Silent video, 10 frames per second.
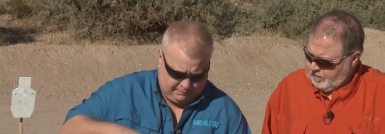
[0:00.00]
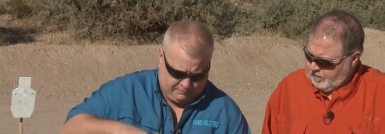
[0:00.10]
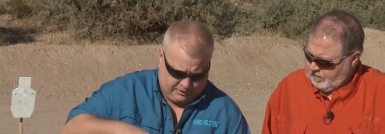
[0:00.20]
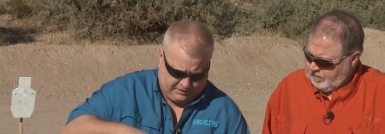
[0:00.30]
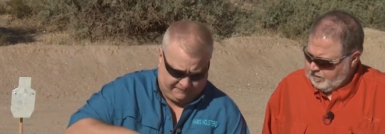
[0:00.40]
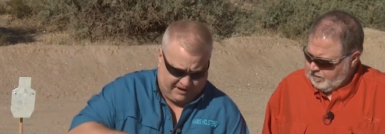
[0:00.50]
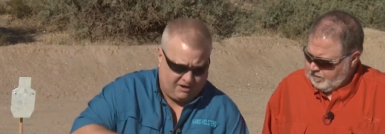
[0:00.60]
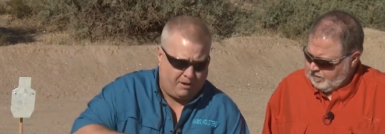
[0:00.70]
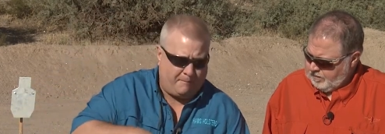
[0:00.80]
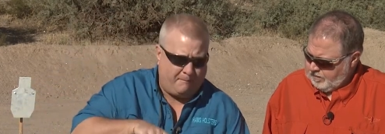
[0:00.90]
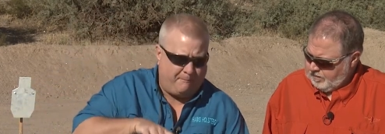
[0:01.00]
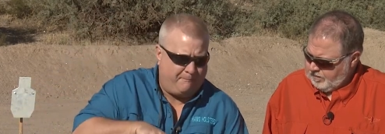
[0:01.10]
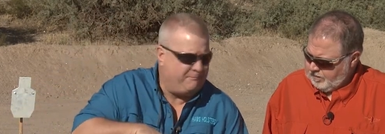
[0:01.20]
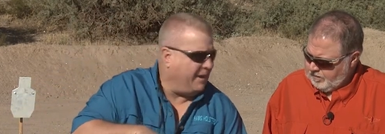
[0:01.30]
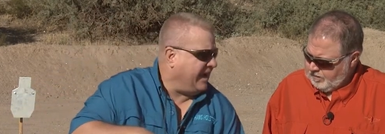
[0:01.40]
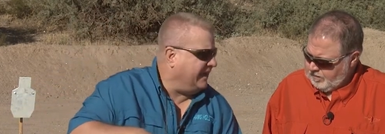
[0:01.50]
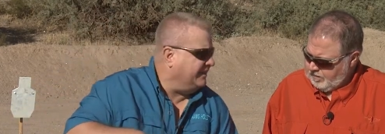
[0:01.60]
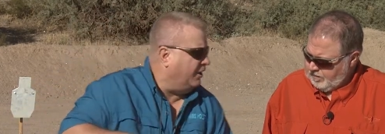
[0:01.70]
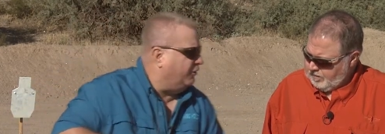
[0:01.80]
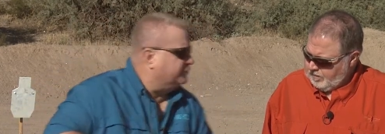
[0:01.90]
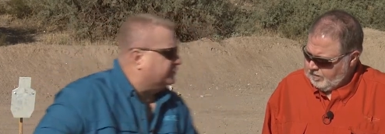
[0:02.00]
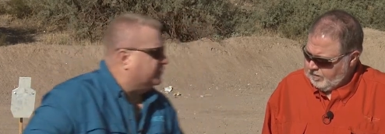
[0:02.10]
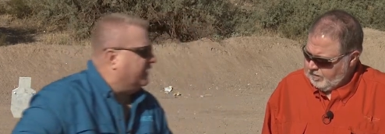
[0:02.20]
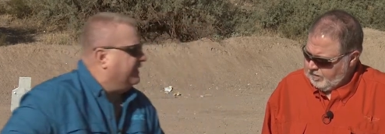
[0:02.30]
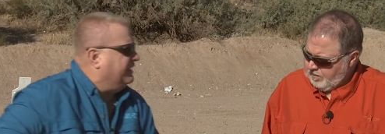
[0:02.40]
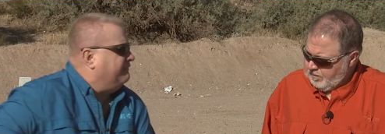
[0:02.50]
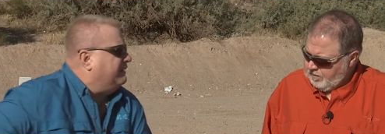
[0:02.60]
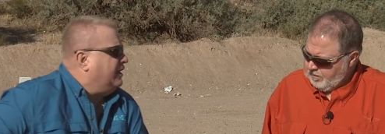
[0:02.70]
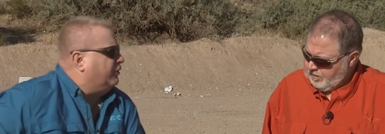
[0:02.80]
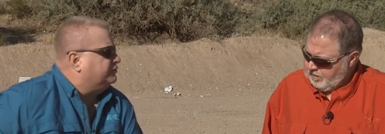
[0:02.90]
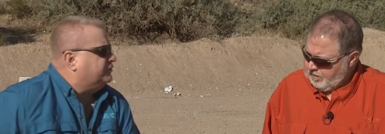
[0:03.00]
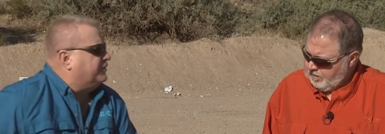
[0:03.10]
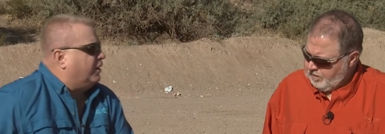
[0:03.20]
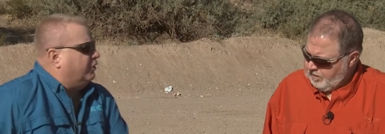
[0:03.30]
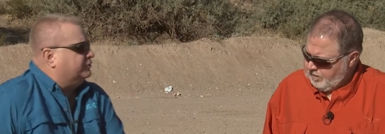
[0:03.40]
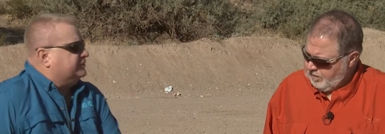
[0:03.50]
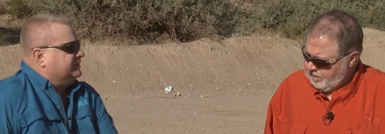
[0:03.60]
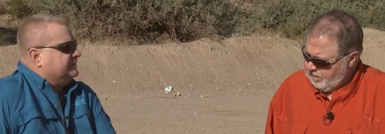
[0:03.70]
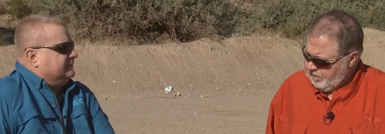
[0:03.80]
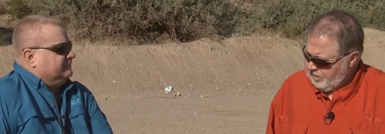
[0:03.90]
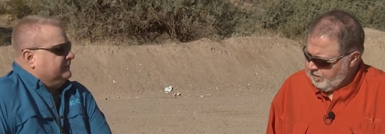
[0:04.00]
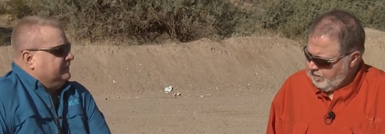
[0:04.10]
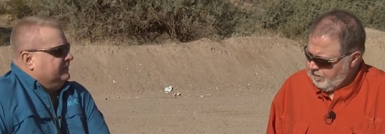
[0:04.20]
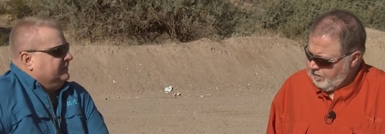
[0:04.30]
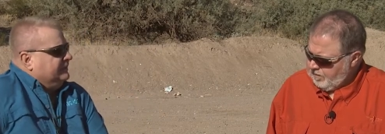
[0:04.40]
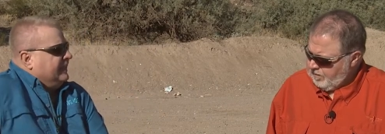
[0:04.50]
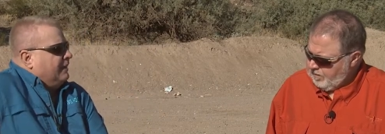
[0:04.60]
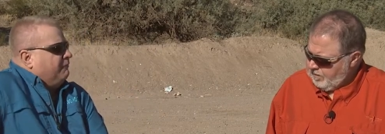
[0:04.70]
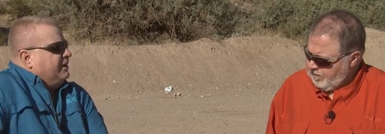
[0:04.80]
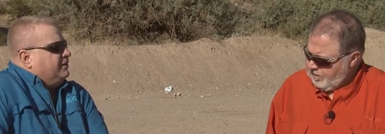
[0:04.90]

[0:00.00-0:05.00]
Speaker 1: put the firearm back in the holster, and then reholster the whole system. That way